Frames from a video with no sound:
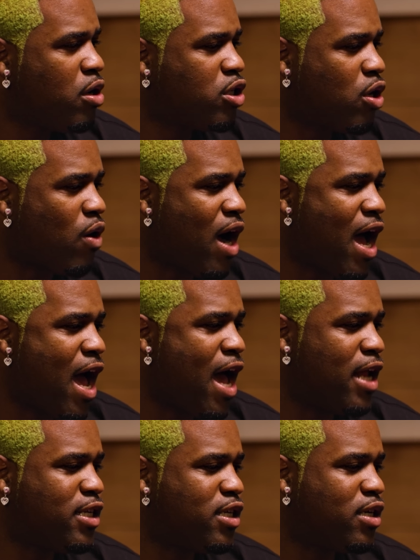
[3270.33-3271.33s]
So I
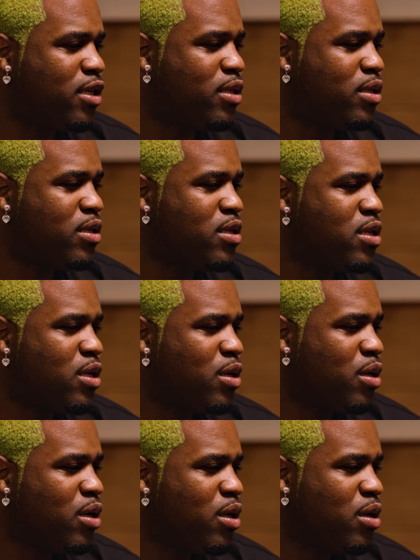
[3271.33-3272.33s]
had to
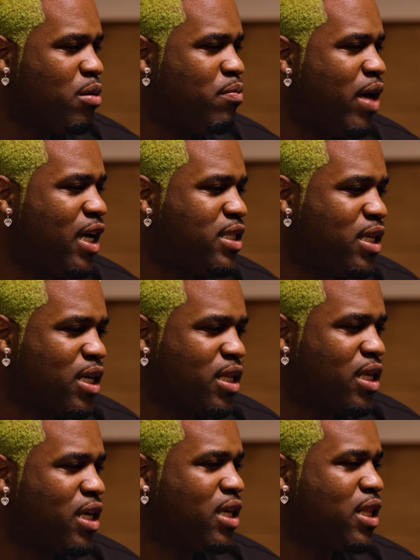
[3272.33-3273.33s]

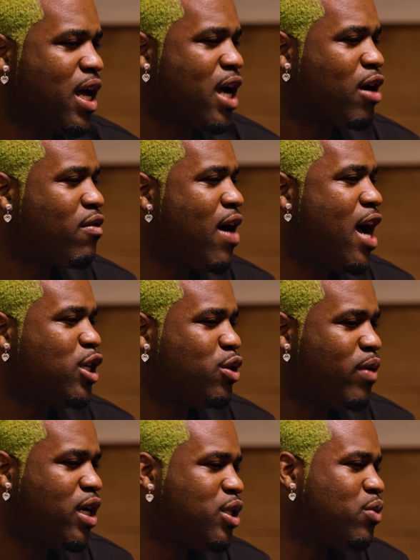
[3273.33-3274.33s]
basically like
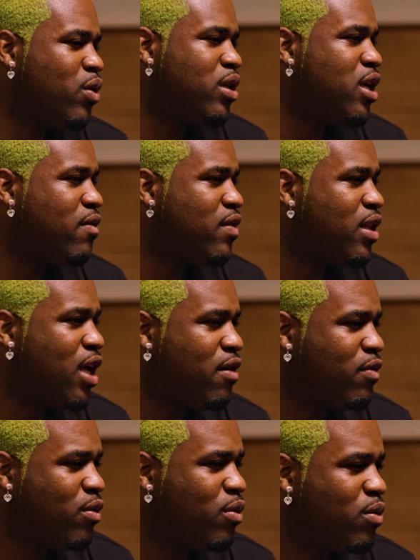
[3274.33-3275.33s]
graduate to another
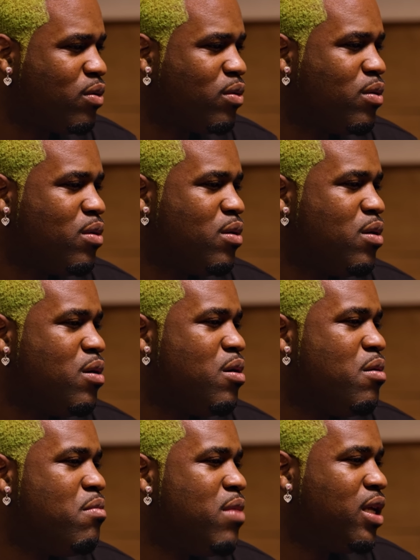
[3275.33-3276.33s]
level
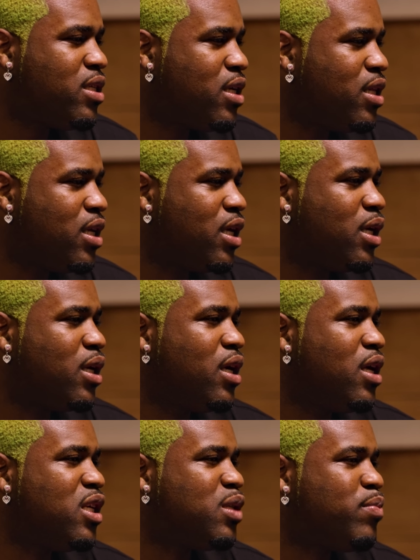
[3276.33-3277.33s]
mentally
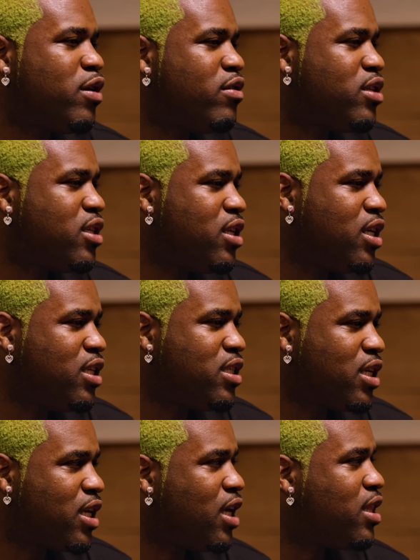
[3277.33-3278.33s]
and spiritually to
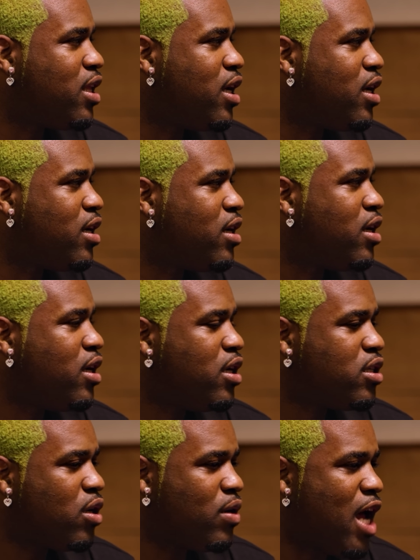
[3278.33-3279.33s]
get there.
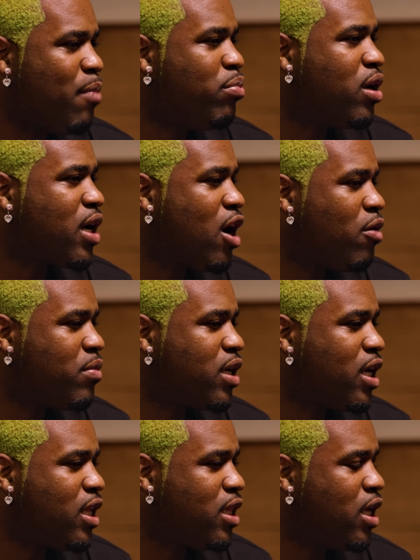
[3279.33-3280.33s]
So that book helped me
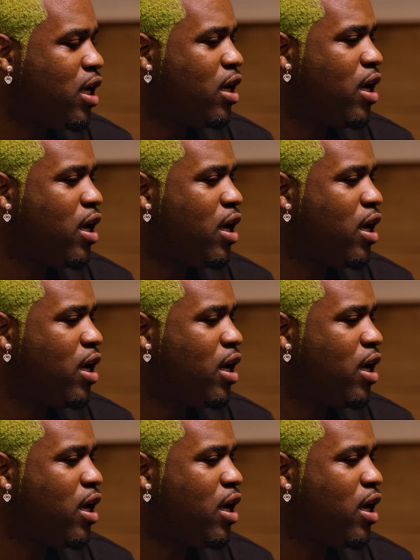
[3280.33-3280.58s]
get there.